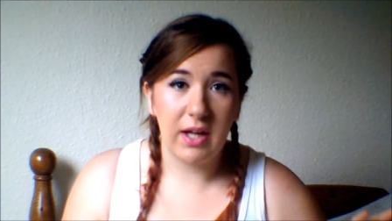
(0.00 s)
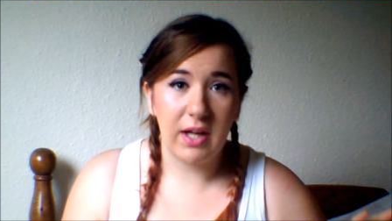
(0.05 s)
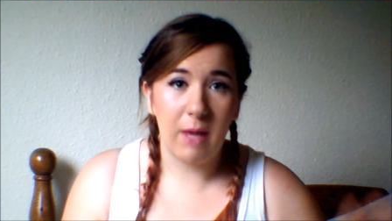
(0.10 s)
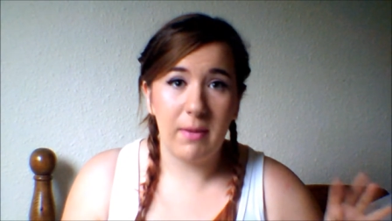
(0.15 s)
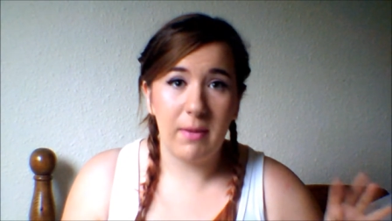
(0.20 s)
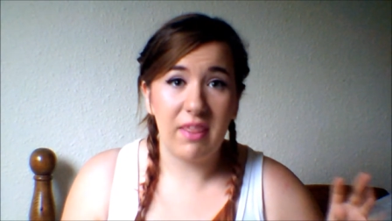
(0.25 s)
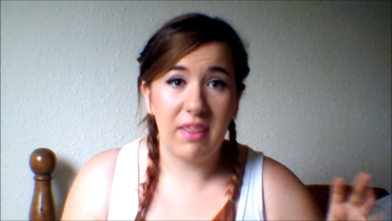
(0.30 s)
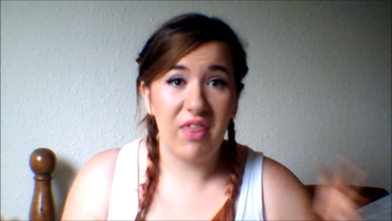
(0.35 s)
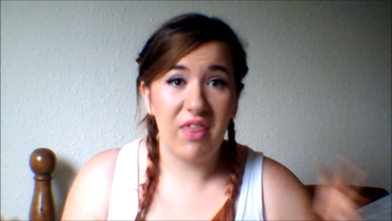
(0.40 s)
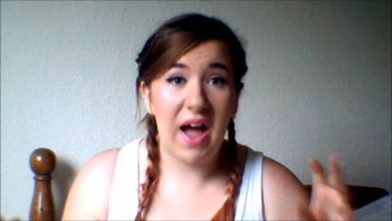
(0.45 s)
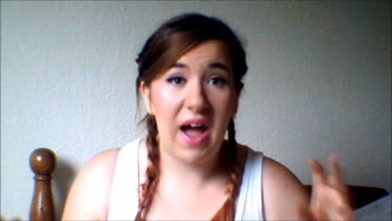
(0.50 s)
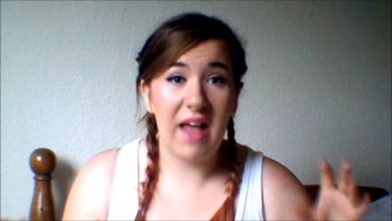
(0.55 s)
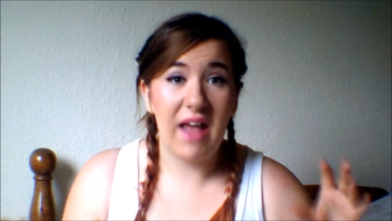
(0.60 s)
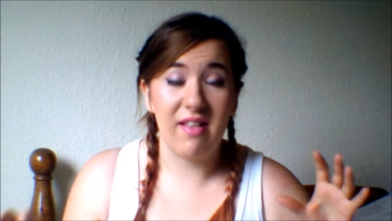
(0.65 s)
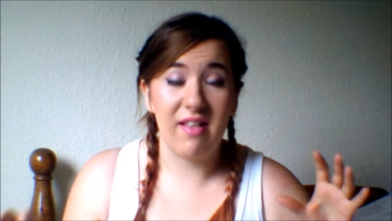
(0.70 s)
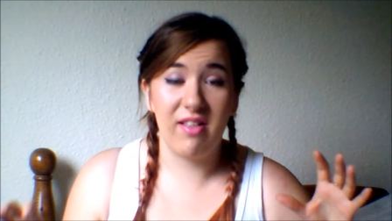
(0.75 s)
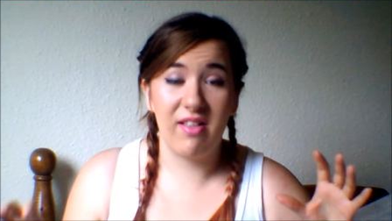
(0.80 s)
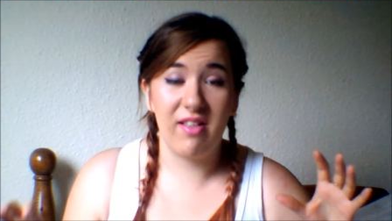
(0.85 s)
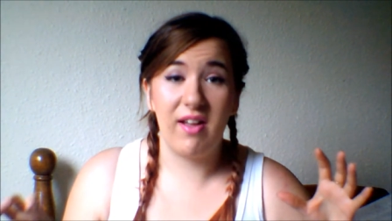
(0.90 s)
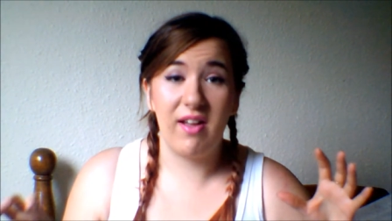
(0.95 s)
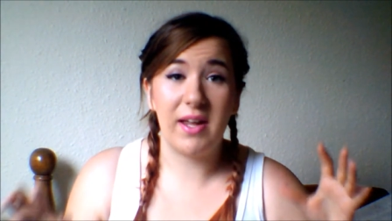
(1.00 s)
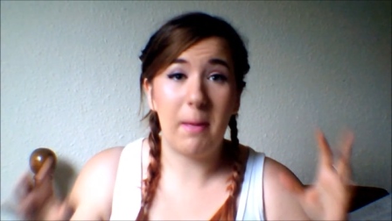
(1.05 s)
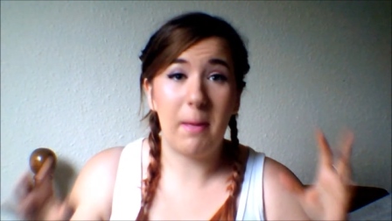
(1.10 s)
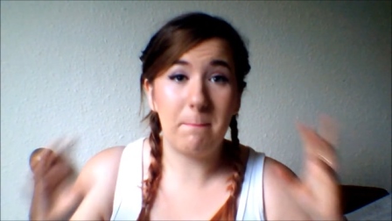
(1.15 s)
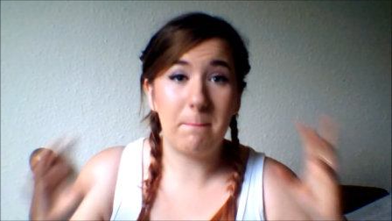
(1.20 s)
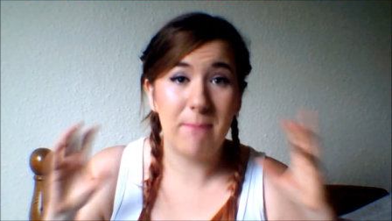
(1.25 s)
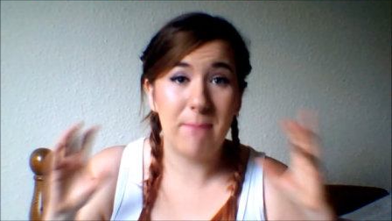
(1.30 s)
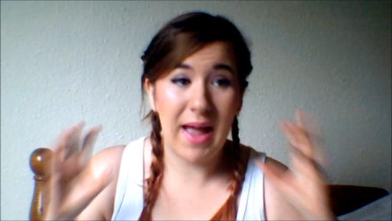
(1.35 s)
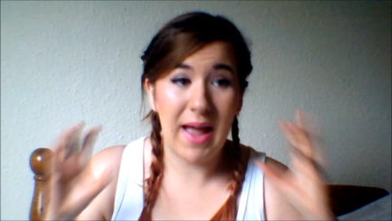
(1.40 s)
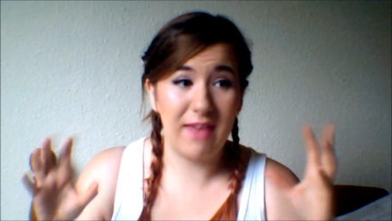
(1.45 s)
I mean, that is like
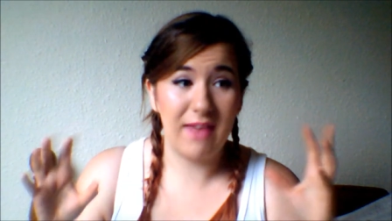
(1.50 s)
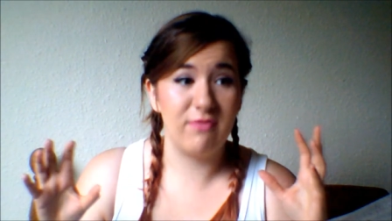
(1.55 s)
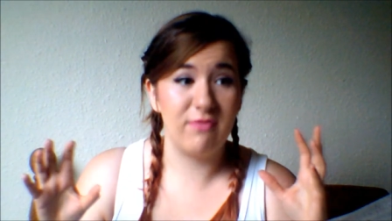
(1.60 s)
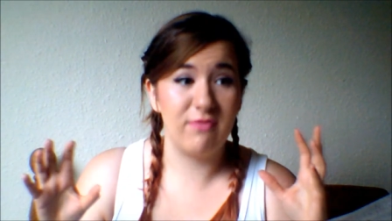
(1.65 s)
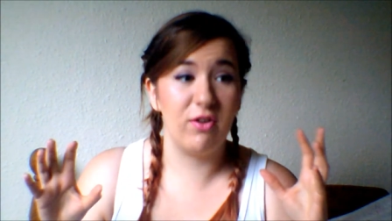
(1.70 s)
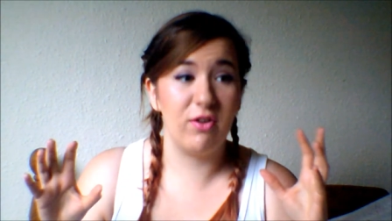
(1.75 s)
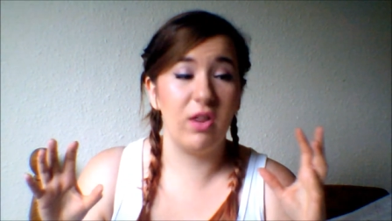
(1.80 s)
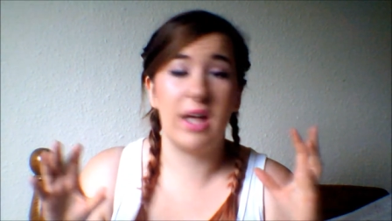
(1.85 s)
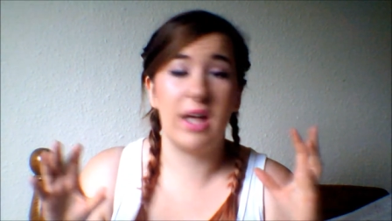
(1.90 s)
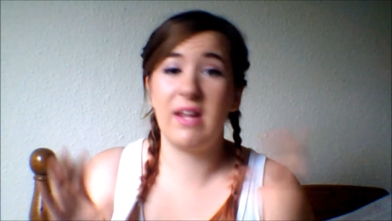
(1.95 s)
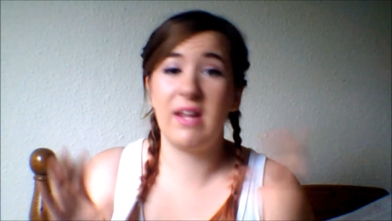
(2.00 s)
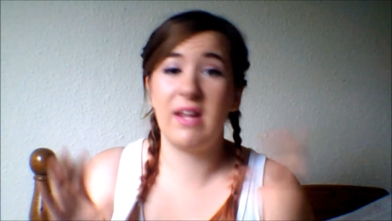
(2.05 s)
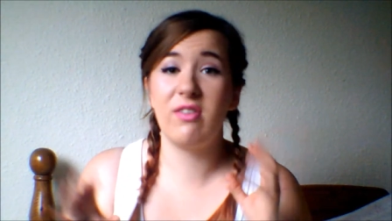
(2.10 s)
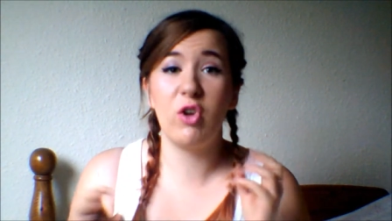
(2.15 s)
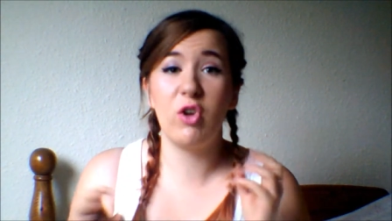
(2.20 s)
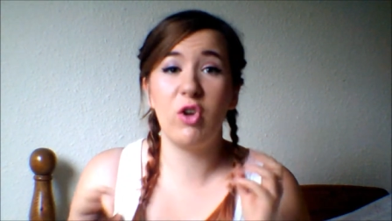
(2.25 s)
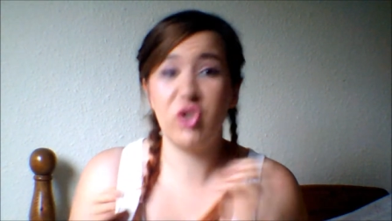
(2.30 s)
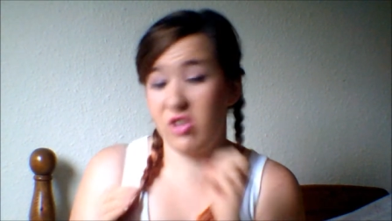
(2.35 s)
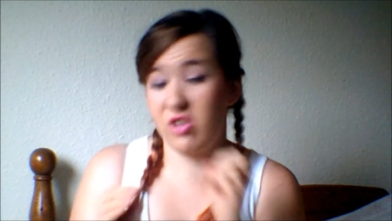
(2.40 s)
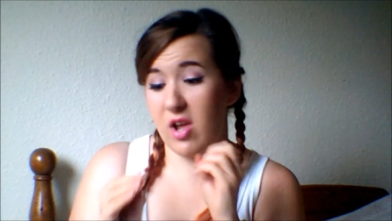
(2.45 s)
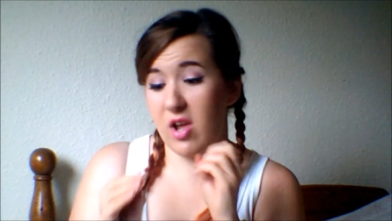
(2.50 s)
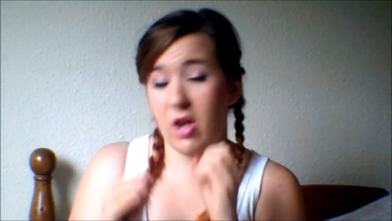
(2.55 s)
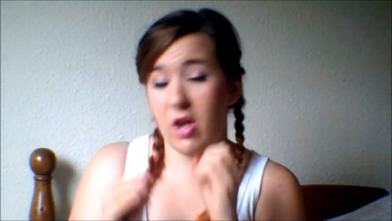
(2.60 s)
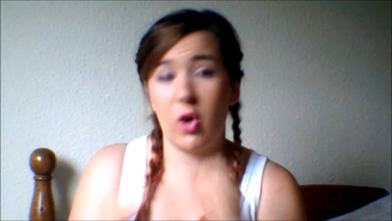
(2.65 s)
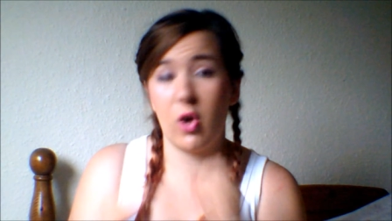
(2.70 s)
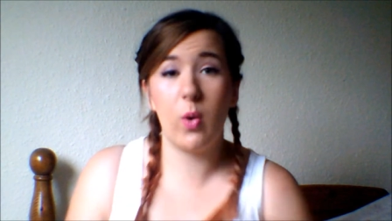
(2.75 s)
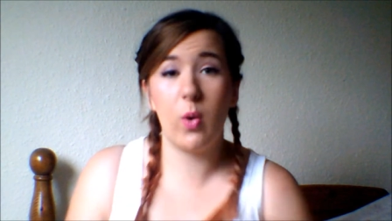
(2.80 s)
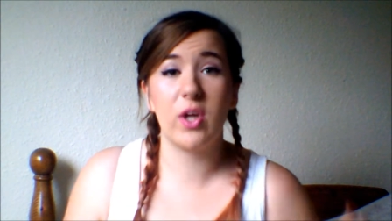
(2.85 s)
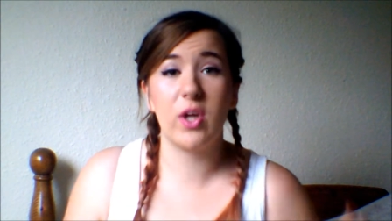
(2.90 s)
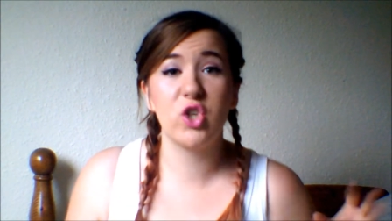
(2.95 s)
painful, and it's not just like a
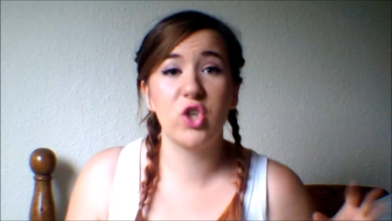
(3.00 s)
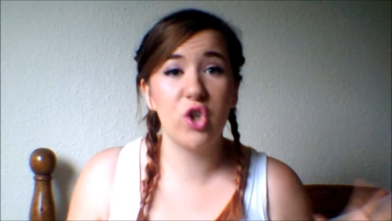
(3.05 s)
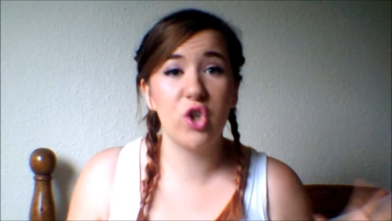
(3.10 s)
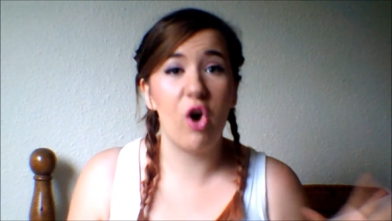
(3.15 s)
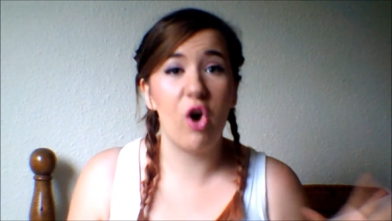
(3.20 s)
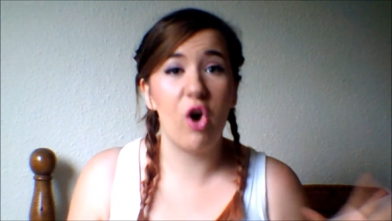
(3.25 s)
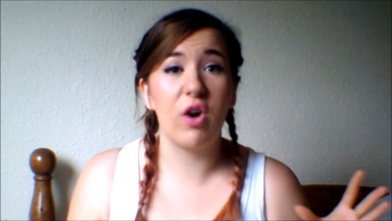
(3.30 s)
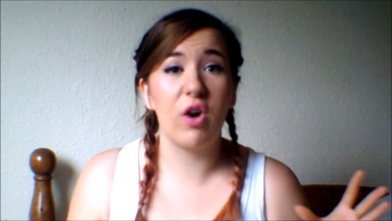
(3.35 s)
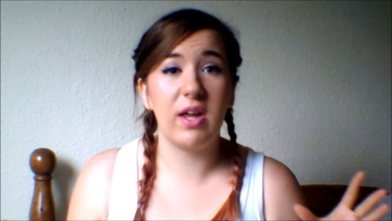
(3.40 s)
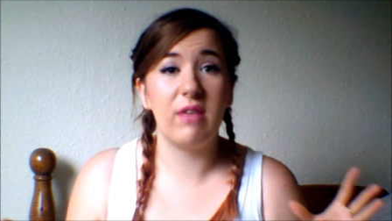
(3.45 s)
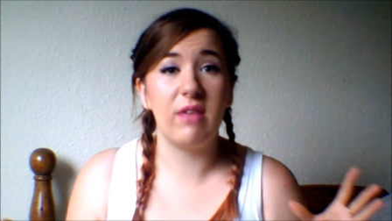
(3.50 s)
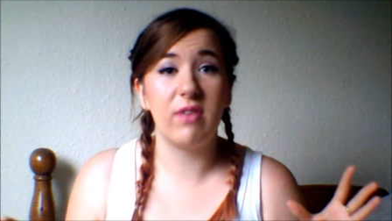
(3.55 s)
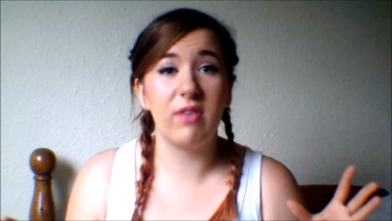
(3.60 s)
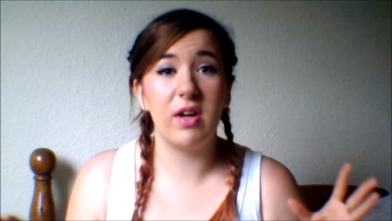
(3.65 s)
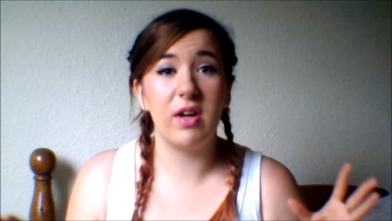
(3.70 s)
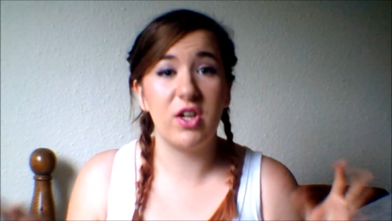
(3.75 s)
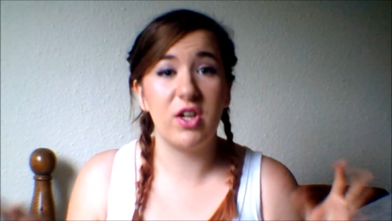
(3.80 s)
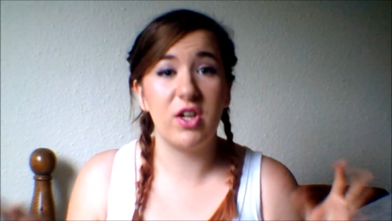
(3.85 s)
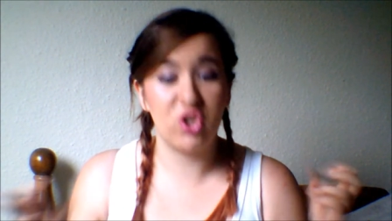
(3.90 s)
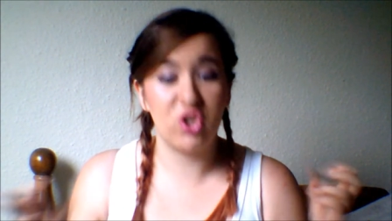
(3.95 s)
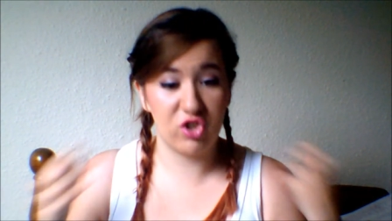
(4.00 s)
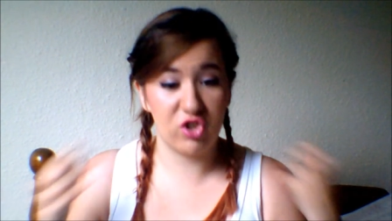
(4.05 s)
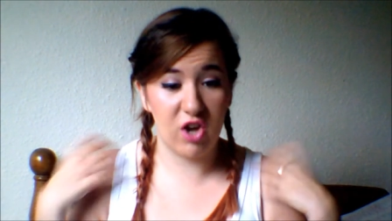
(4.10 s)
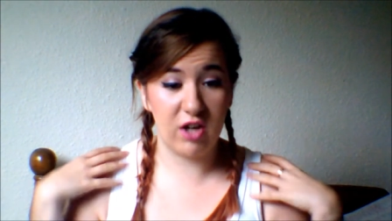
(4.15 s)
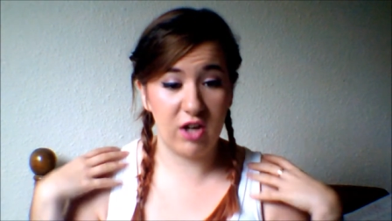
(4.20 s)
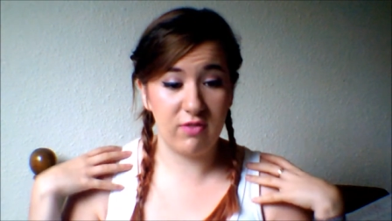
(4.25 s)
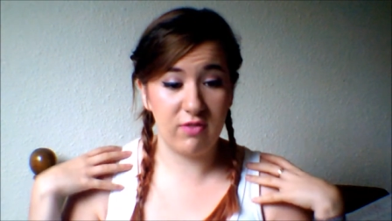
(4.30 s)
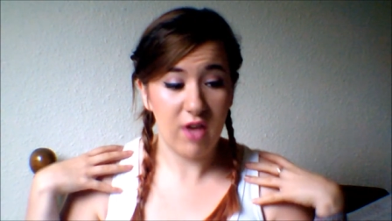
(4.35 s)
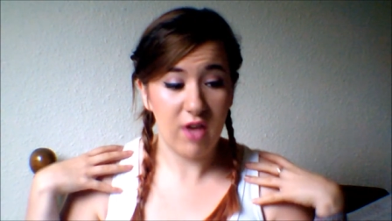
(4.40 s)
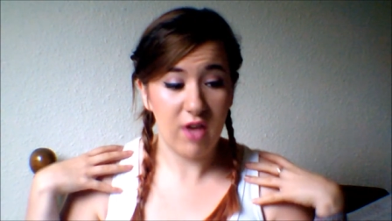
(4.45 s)
quick shock either, it just kind
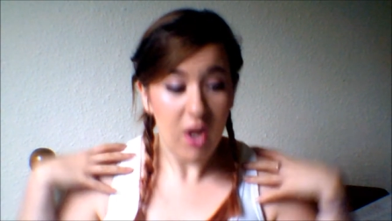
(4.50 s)
of